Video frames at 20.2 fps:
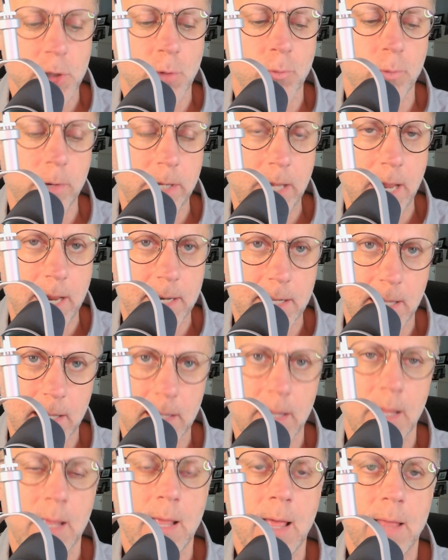
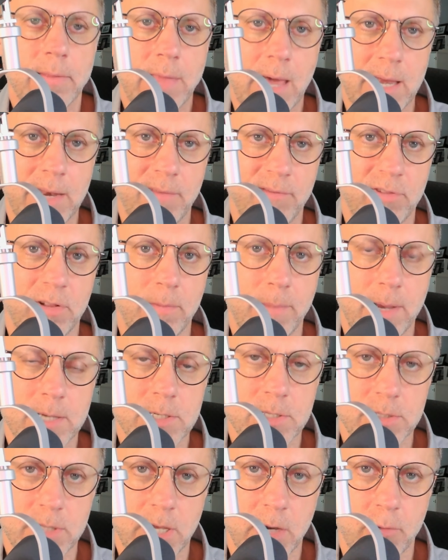creating that
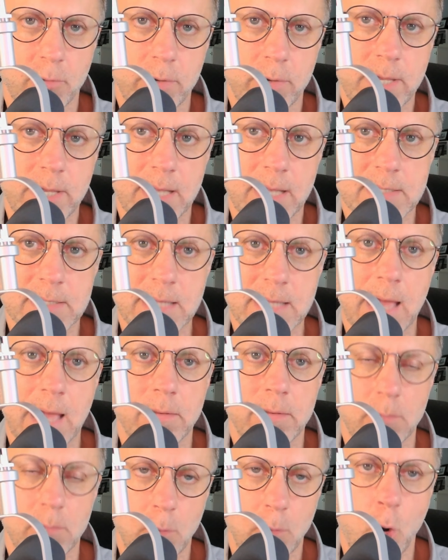inflammation that creates
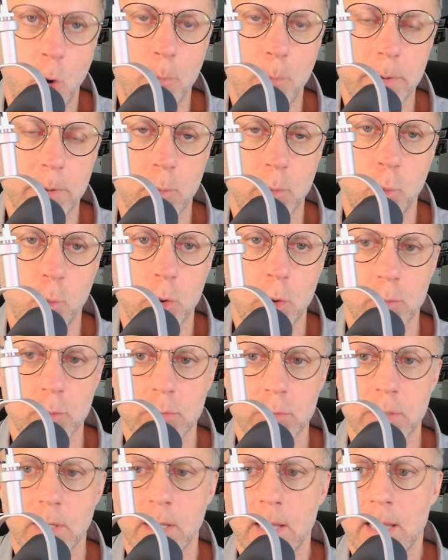that open
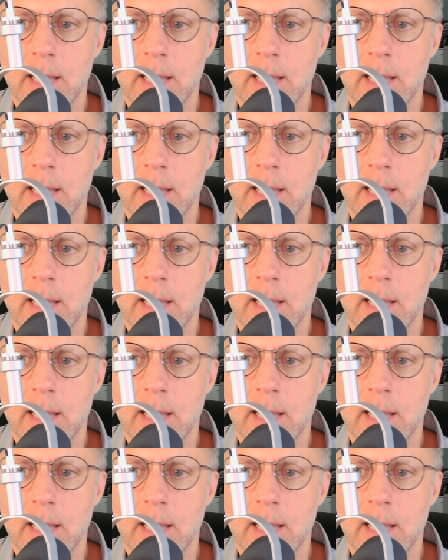wound.